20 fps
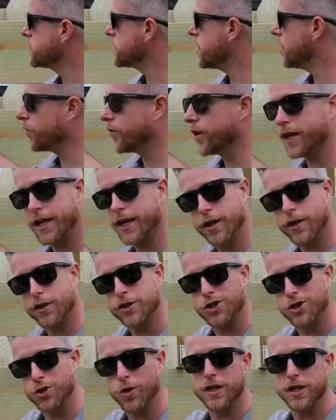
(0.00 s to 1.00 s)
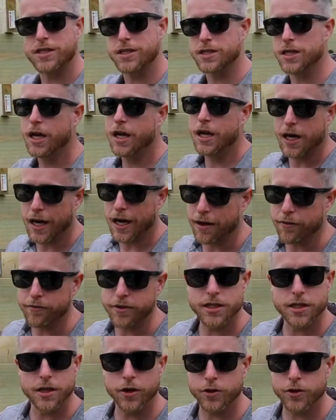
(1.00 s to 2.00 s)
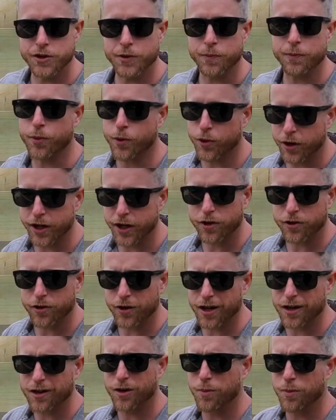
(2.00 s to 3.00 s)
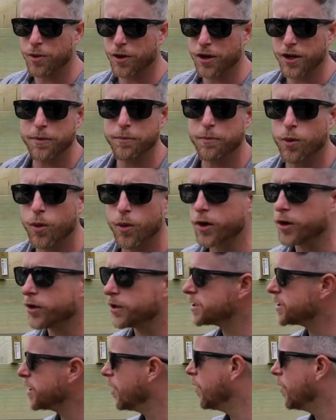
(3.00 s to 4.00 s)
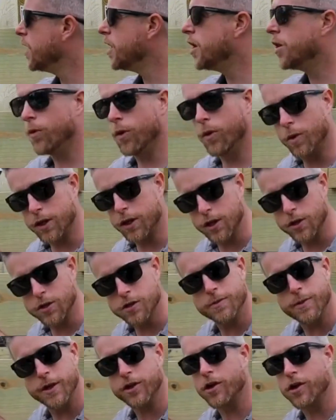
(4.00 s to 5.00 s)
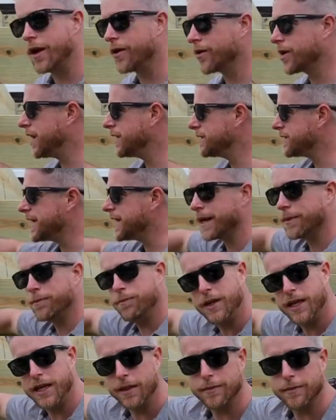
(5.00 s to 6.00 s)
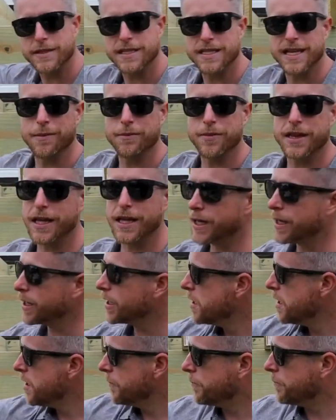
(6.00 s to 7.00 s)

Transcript: So right here, joists, obviously those are pretty critical, pretty important. So we want those to be ground contact. Beam, same thing.